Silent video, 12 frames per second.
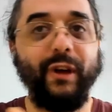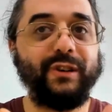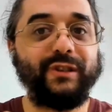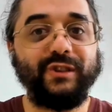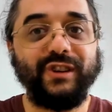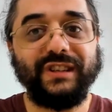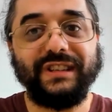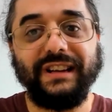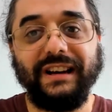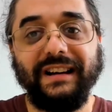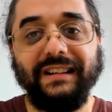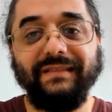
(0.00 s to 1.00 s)
those are just
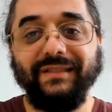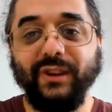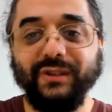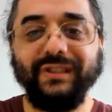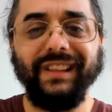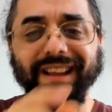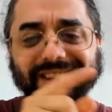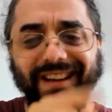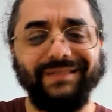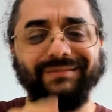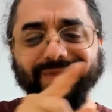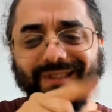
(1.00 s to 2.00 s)
those are like
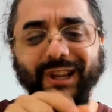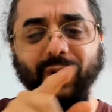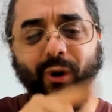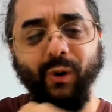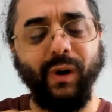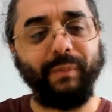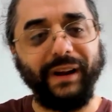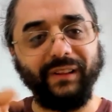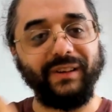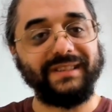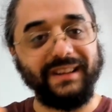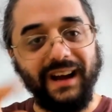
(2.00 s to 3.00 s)
the core
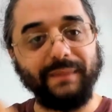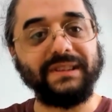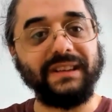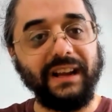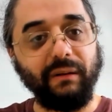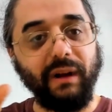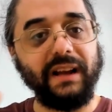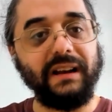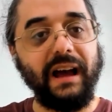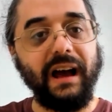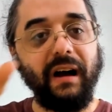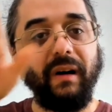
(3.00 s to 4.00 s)
pillars that I'm seeing right
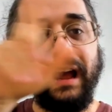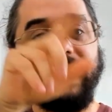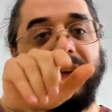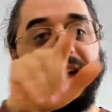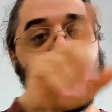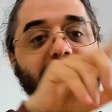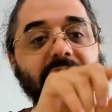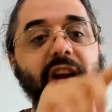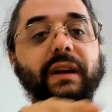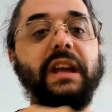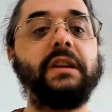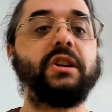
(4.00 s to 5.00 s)
now. And then,
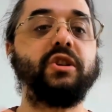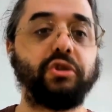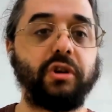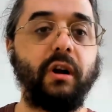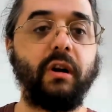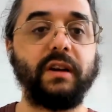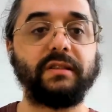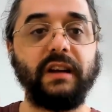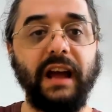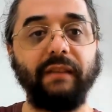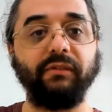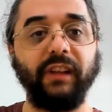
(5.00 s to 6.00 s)
each insurer is going
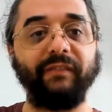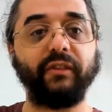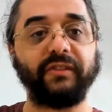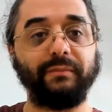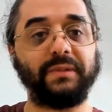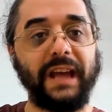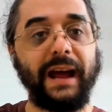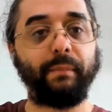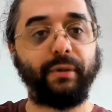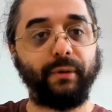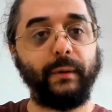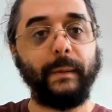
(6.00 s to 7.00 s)
to have levels of
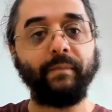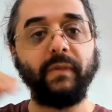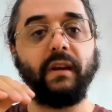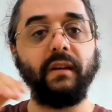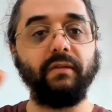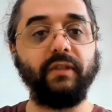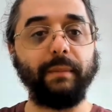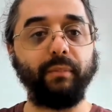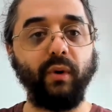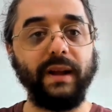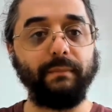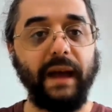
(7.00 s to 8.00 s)
depth that
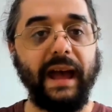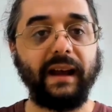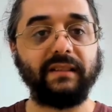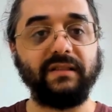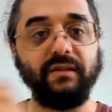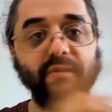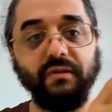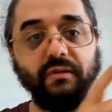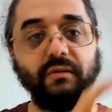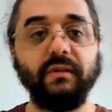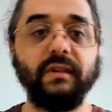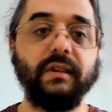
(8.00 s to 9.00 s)
point back
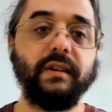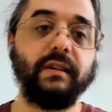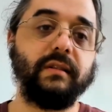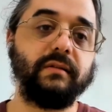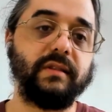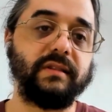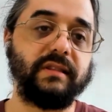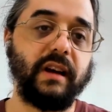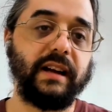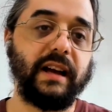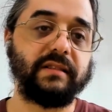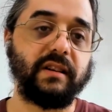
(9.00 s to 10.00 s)
to the
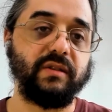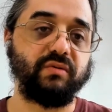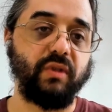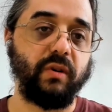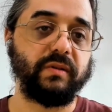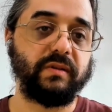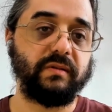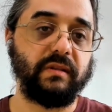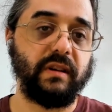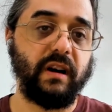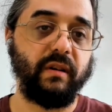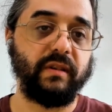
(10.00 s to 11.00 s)
CIS controls.
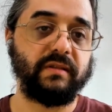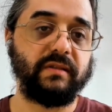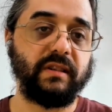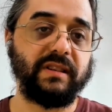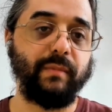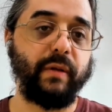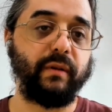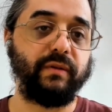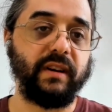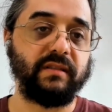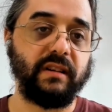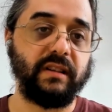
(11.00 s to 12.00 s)
There's some other
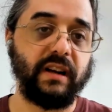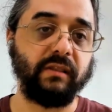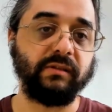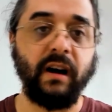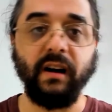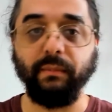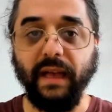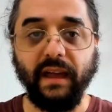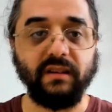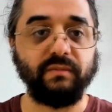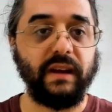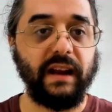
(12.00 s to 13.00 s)
things in there, log
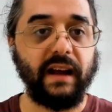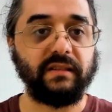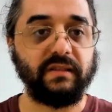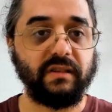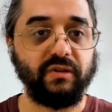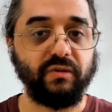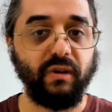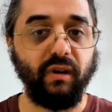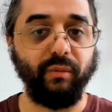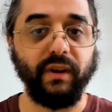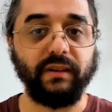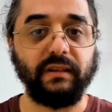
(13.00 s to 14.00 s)
management, access
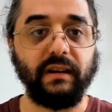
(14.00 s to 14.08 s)
control, but